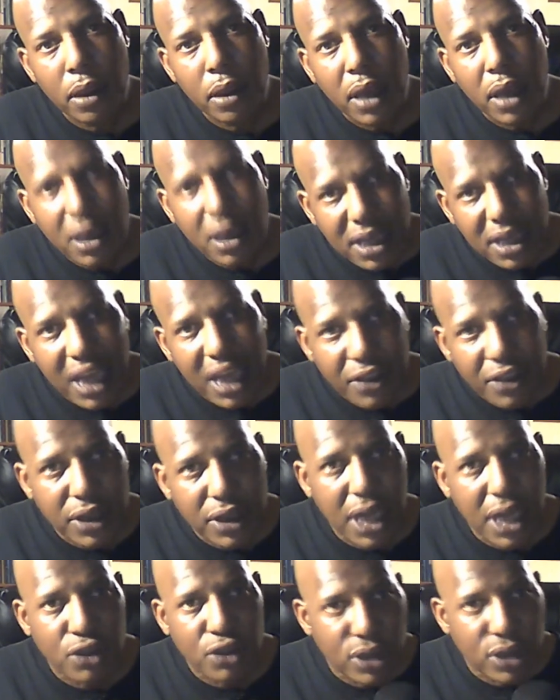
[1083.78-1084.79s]
Then after
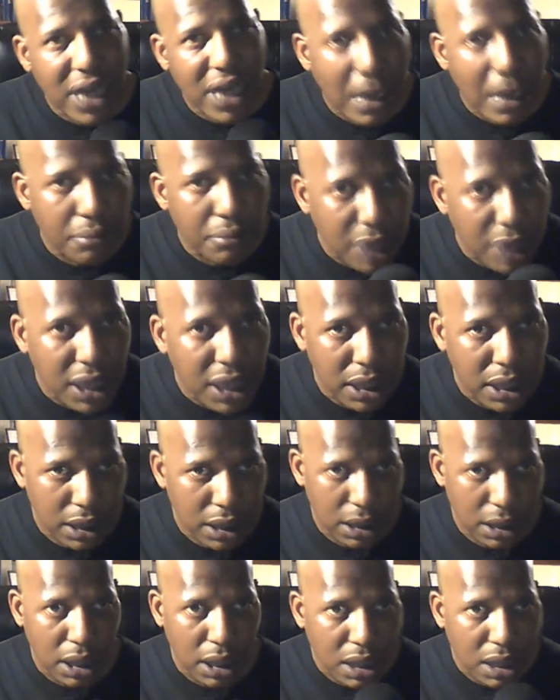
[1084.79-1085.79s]
that you got me
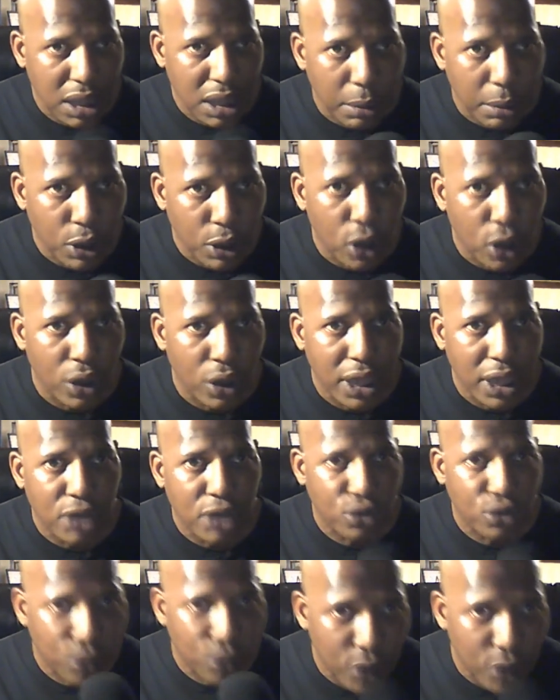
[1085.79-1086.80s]
coming on at
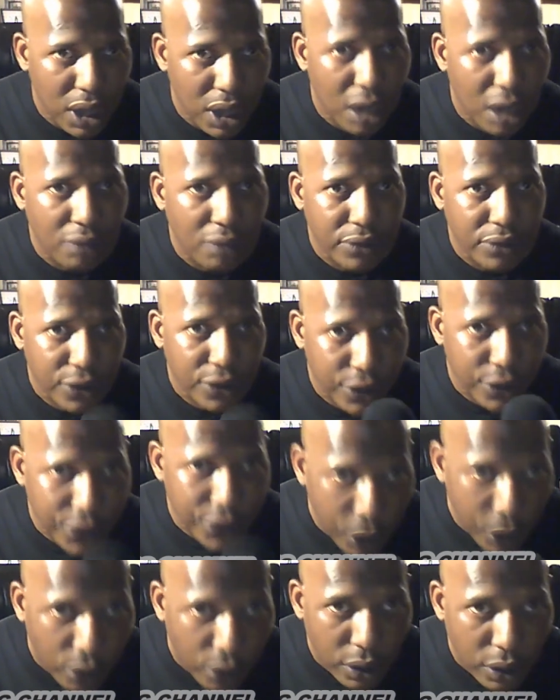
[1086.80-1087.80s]

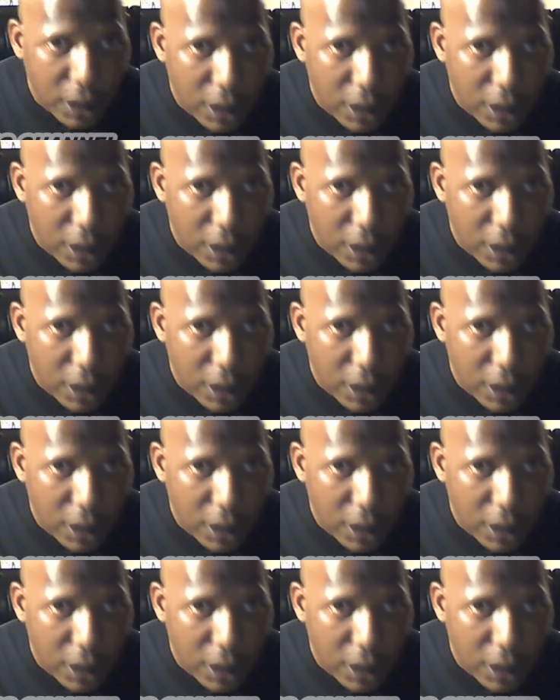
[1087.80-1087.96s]
12:30.